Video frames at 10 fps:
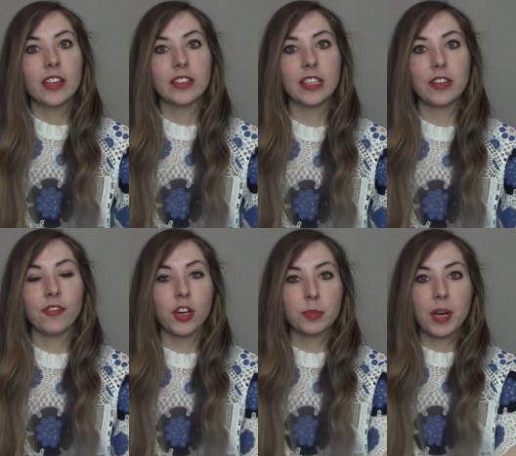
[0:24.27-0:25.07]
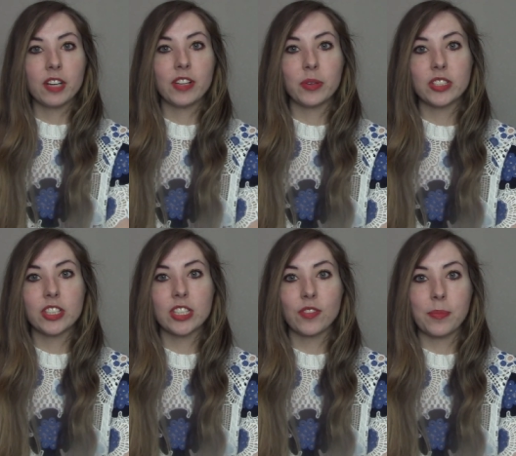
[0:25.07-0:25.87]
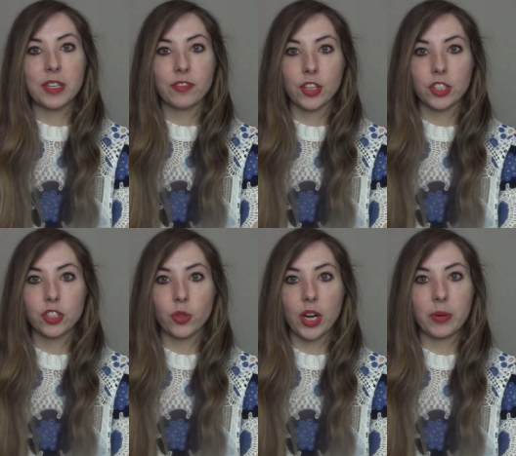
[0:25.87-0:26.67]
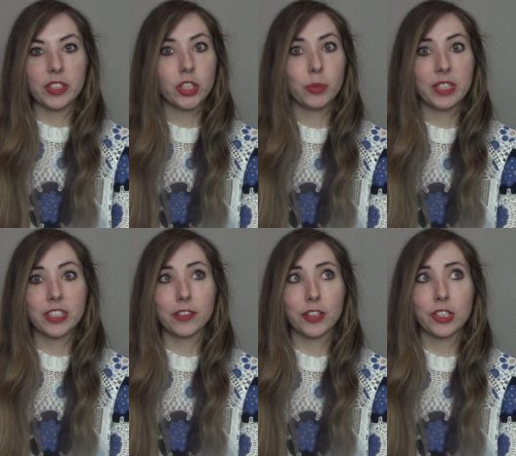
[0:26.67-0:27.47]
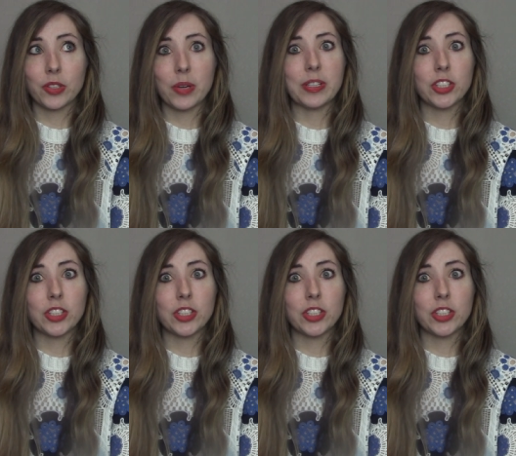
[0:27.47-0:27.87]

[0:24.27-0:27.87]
The first part of it was just from the first store I went to because the first store I went